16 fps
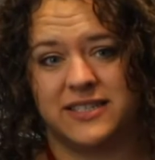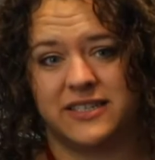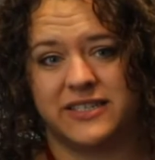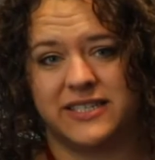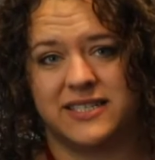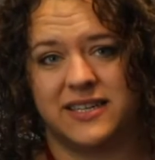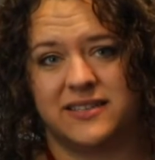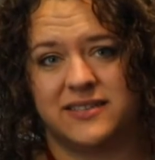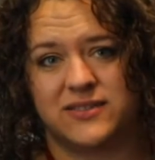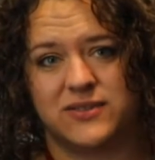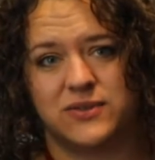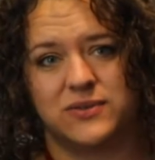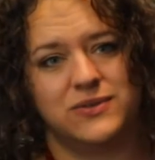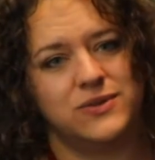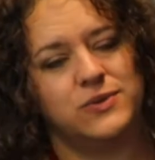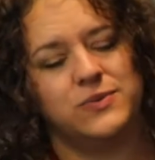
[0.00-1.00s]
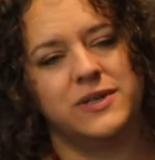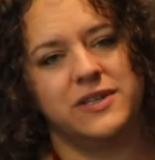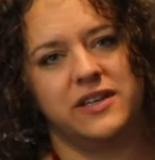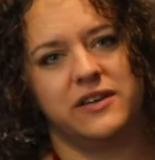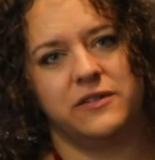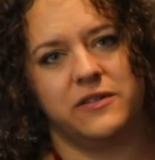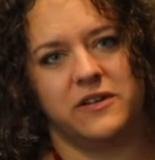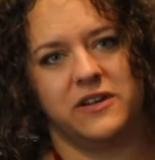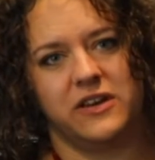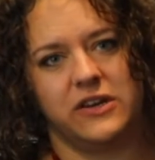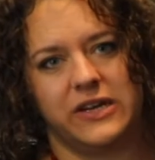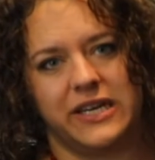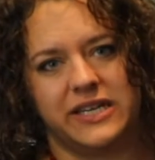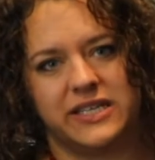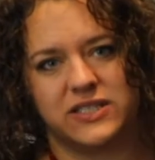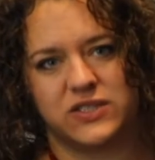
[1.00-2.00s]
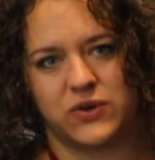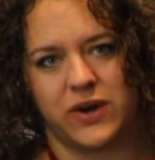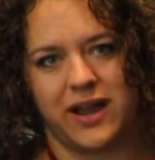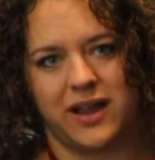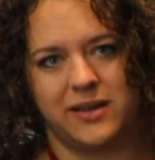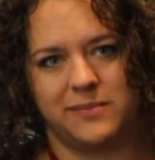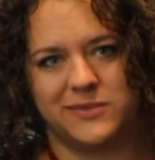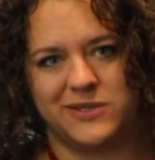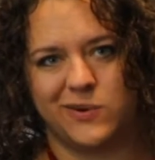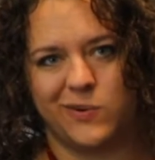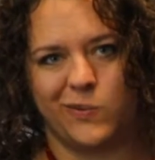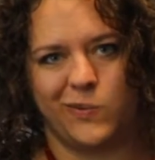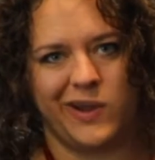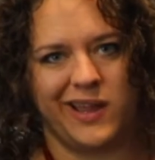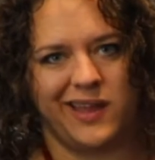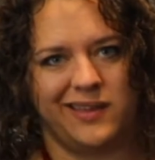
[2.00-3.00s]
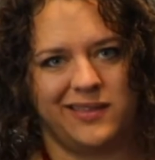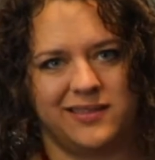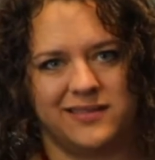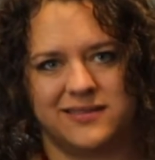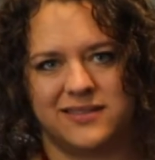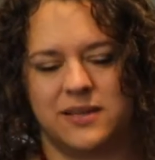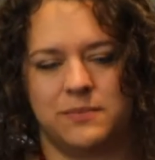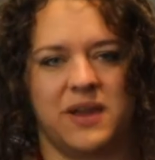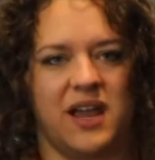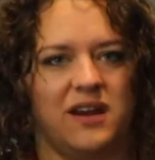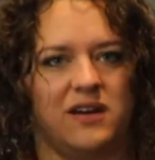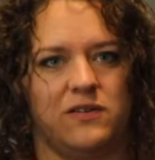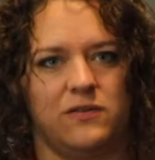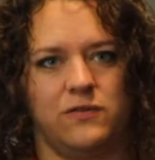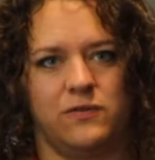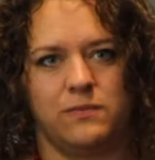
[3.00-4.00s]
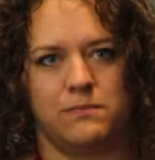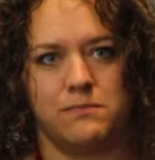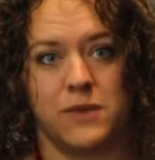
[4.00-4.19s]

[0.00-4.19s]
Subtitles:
hearing test, you will hear their hearing described with some kind of